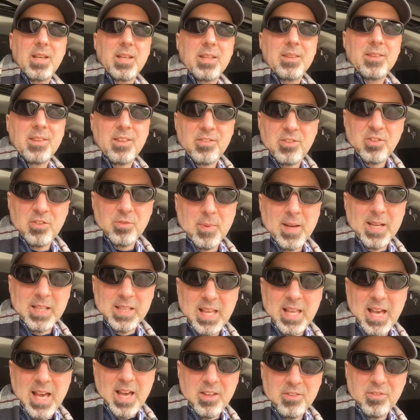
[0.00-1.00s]
this is my
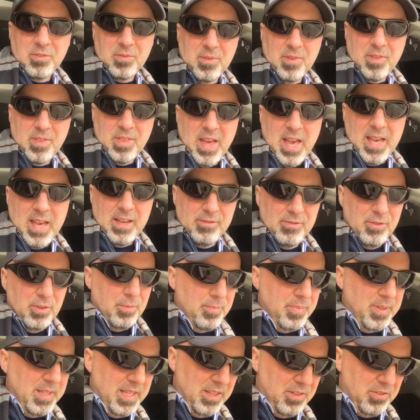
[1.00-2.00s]
last thankful
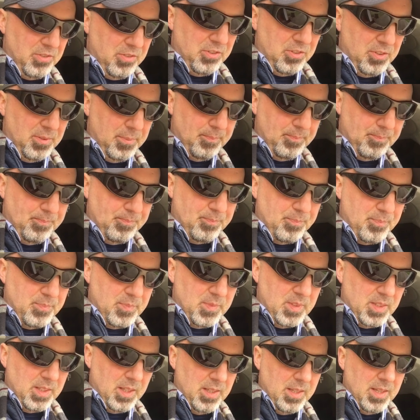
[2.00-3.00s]
piece.
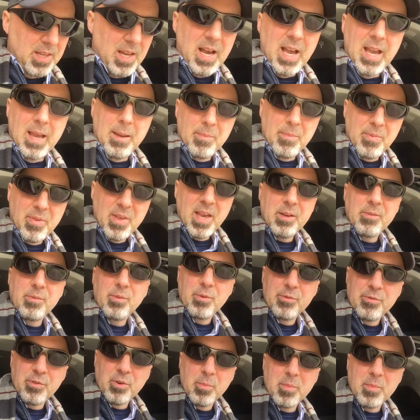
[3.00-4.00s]
I am
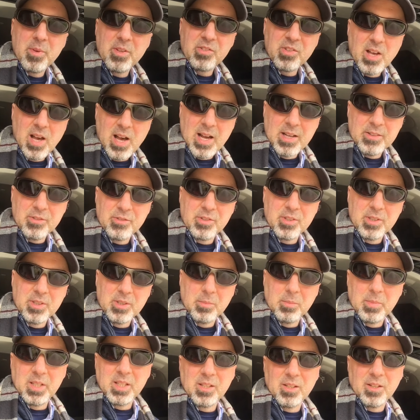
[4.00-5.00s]
thankful for Miss
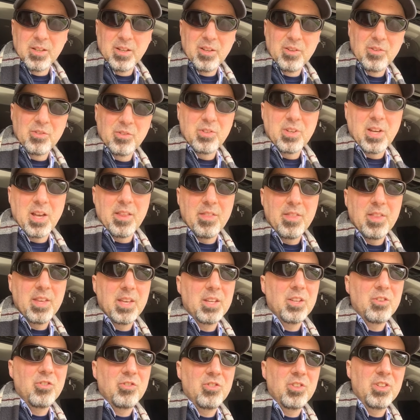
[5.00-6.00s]
Hodson because I
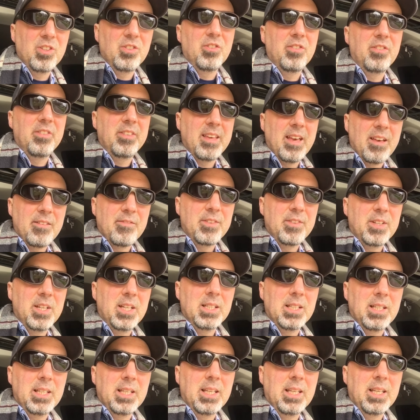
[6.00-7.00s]
think she's
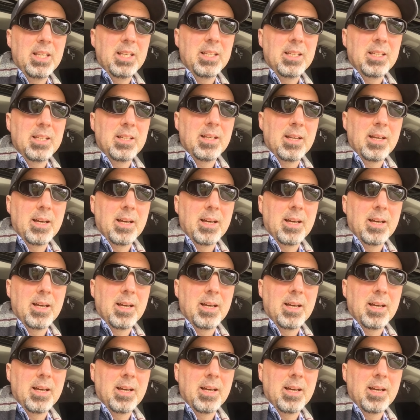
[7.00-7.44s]
definitely